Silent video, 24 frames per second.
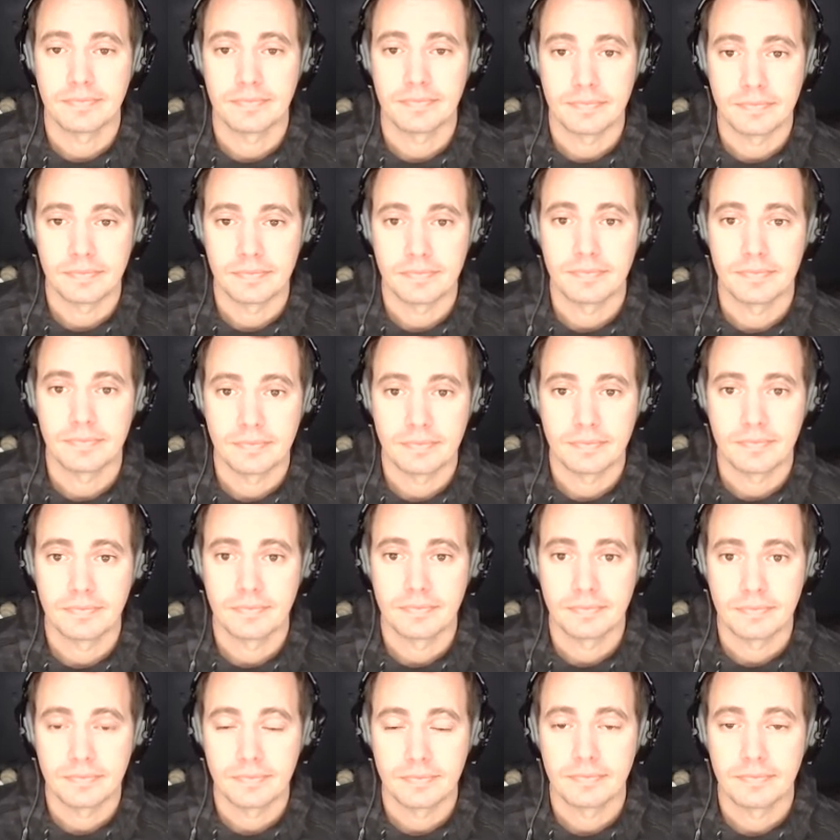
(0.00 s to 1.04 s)

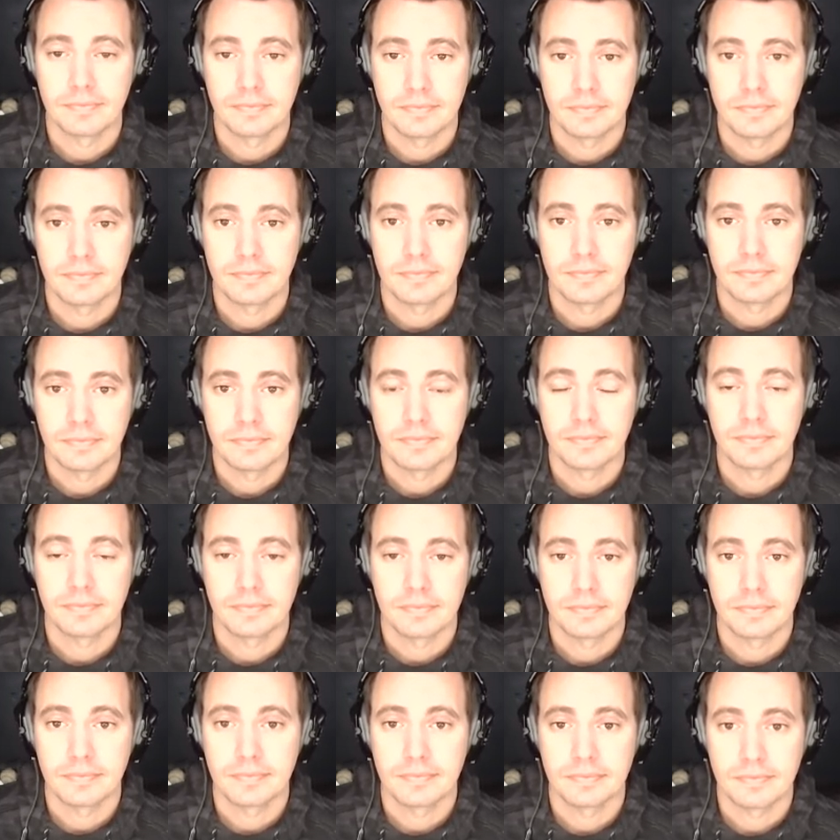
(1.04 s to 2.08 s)

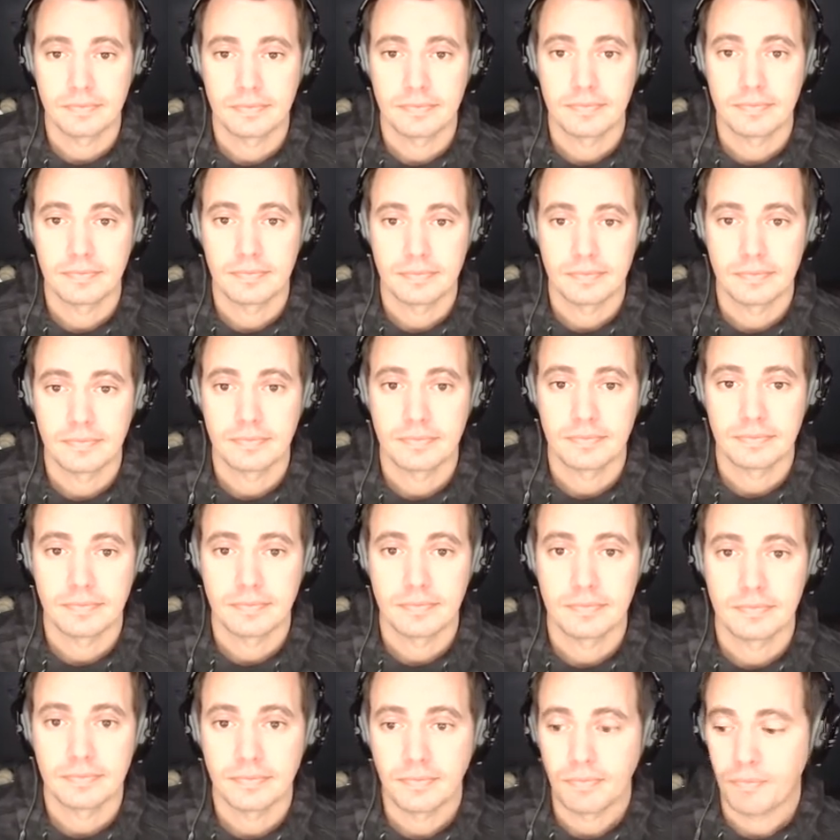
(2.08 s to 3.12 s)

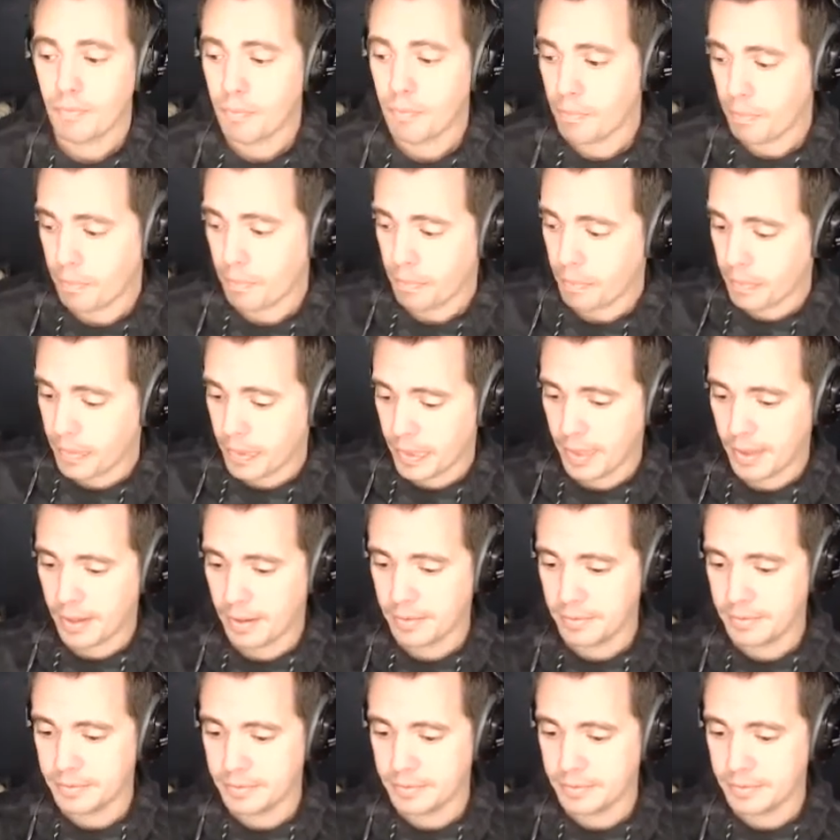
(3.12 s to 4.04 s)
This person isn't speaking.